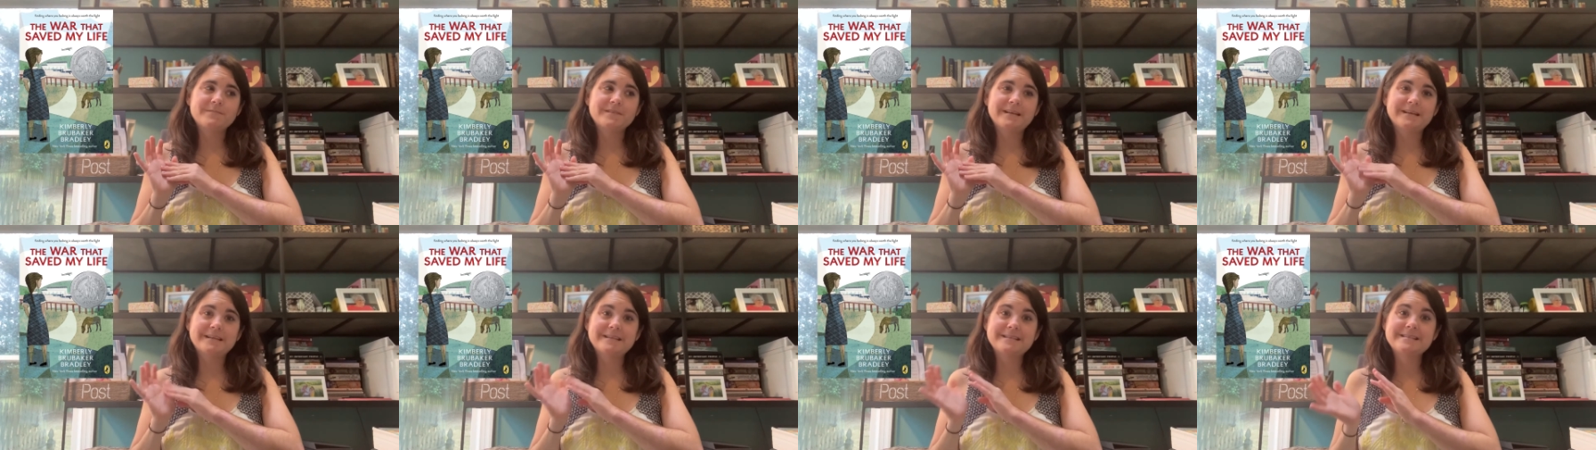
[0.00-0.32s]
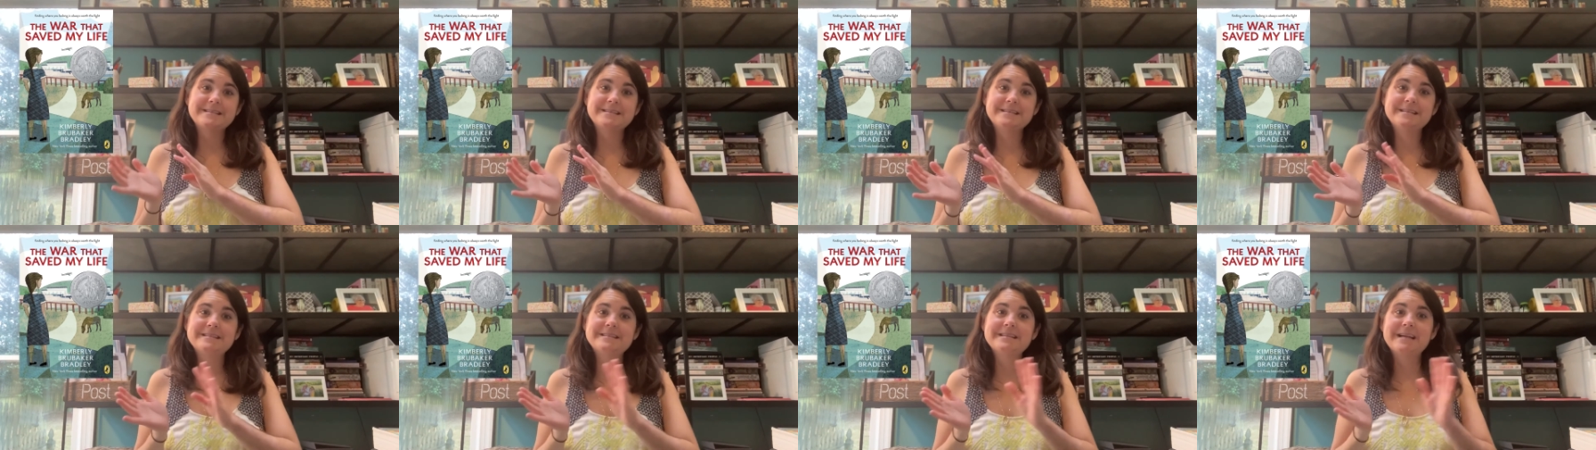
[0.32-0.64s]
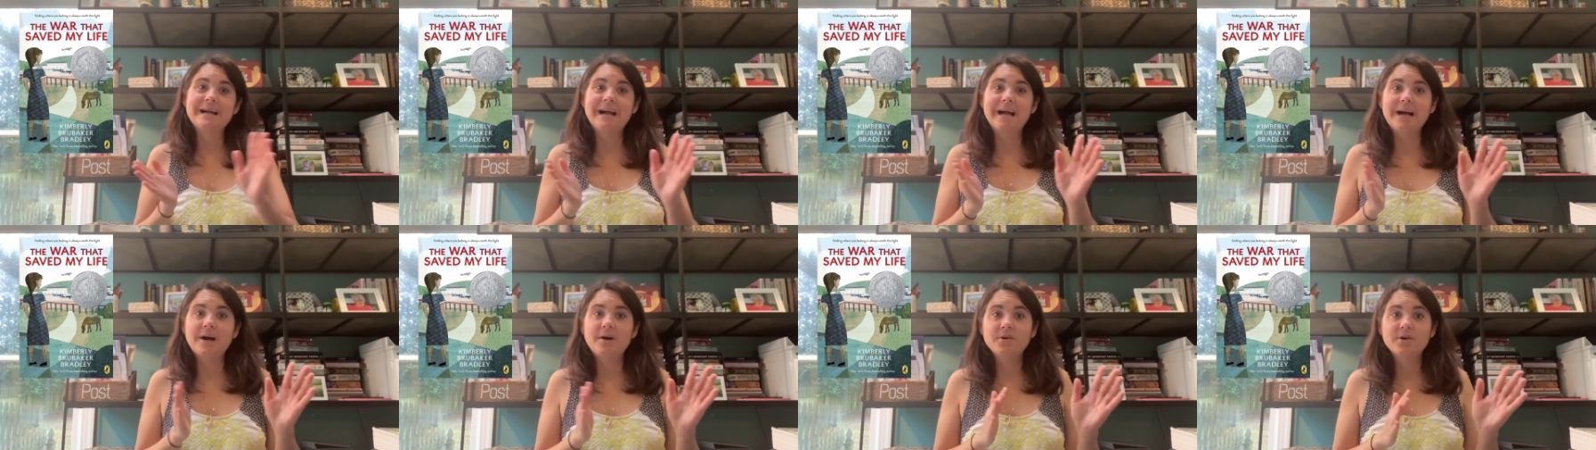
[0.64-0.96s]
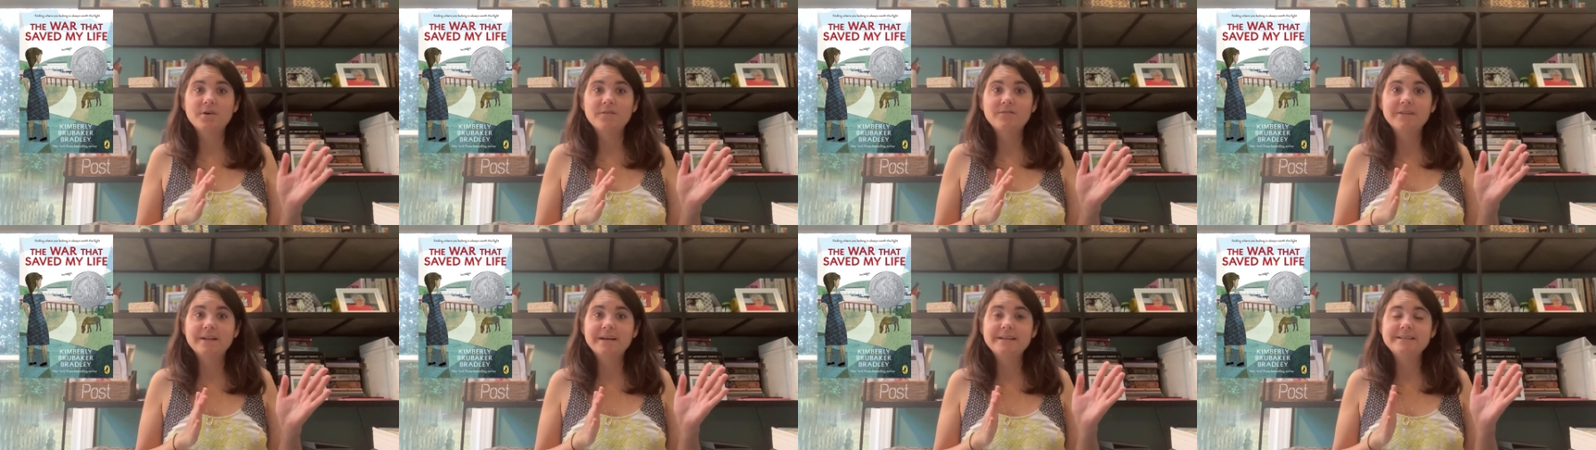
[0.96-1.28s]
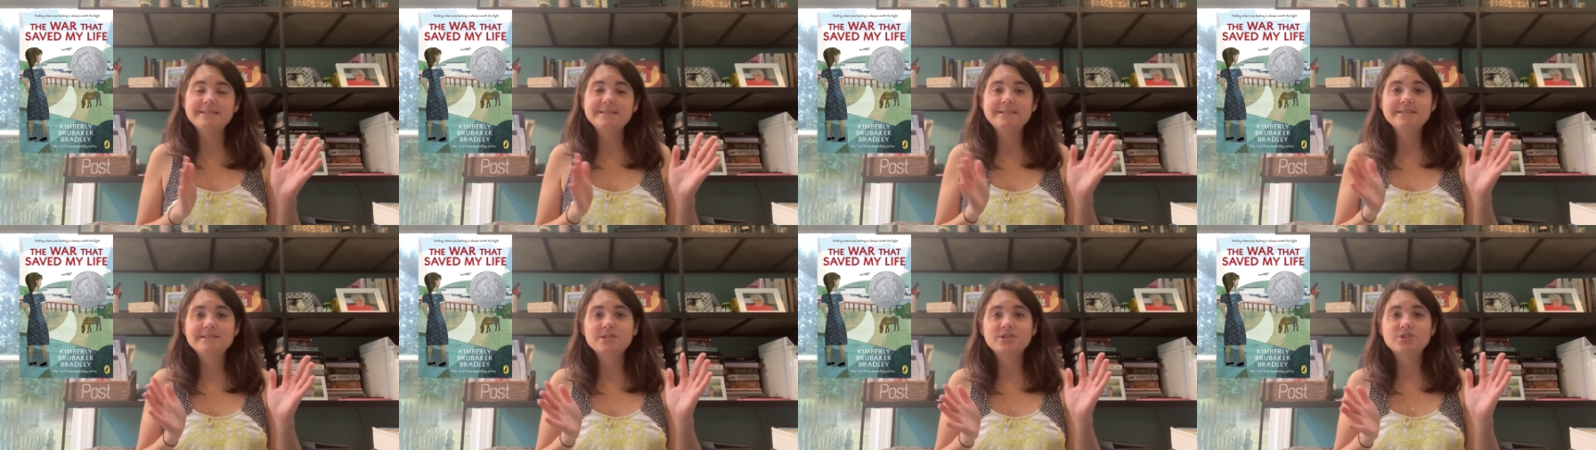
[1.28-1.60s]
like sent out of
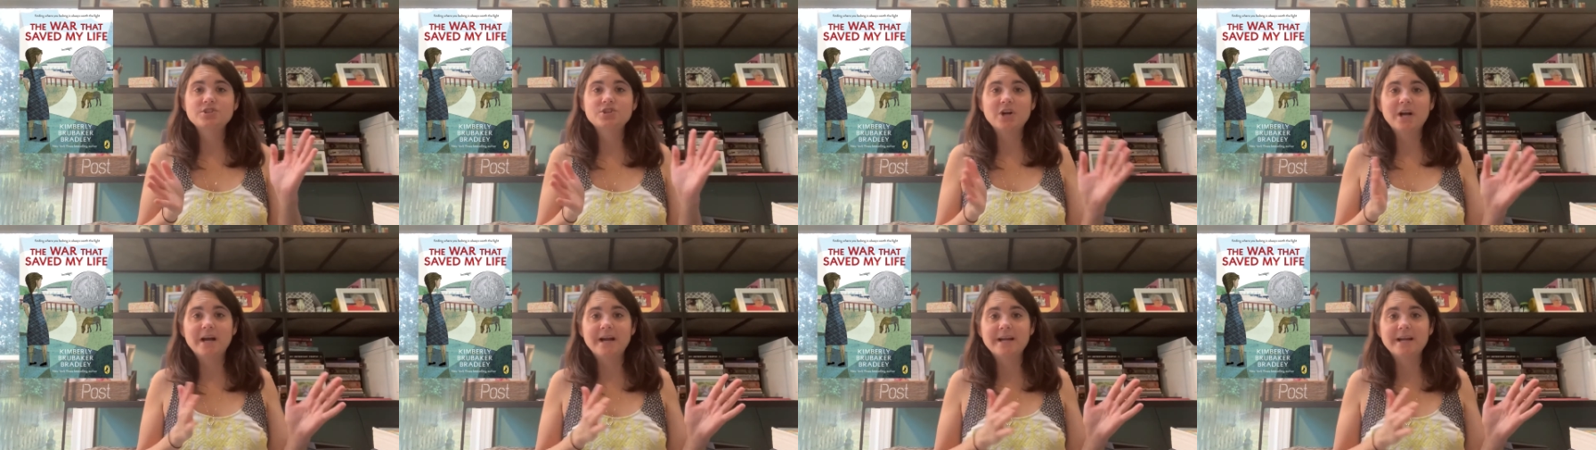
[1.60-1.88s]
London to try